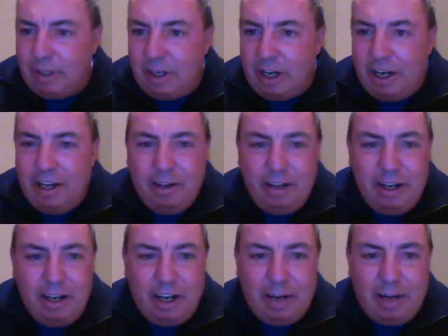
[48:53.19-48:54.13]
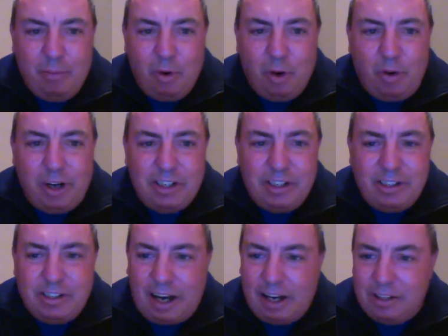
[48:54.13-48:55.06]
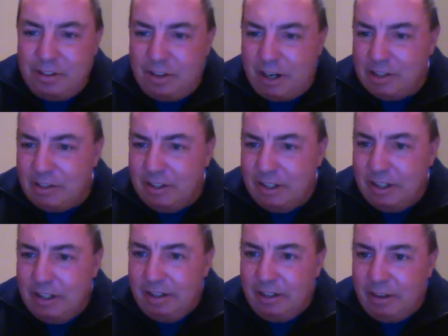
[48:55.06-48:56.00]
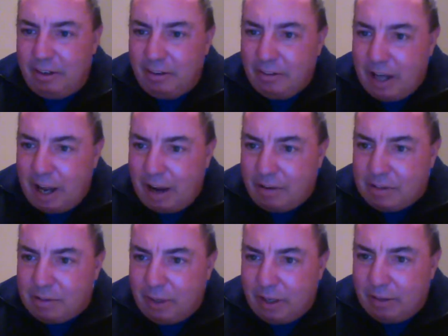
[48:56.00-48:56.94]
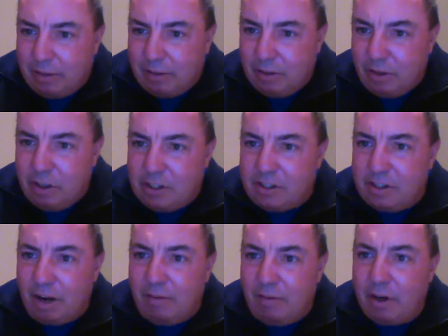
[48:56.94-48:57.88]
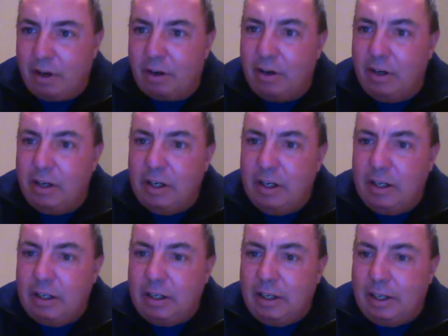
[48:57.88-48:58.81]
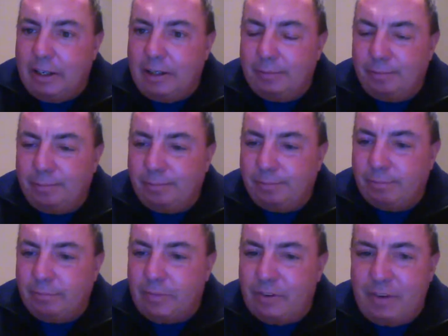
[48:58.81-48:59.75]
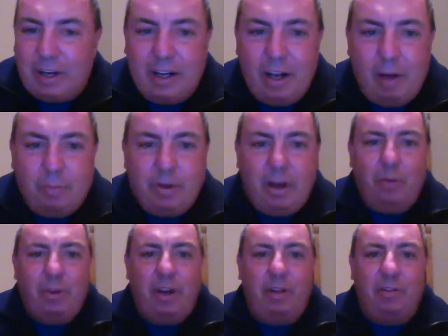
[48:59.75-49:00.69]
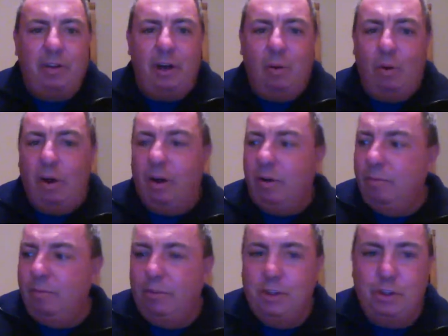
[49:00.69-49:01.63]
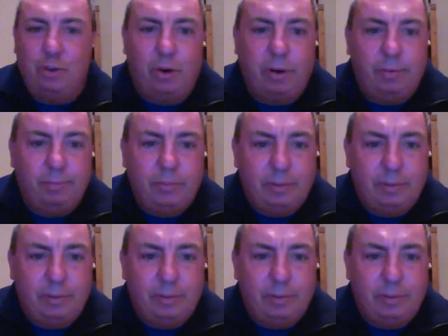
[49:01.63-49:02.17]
Any more questions, guys? You guys, have some good stuff here. Um, if I can help you out with anything, I will, for sure.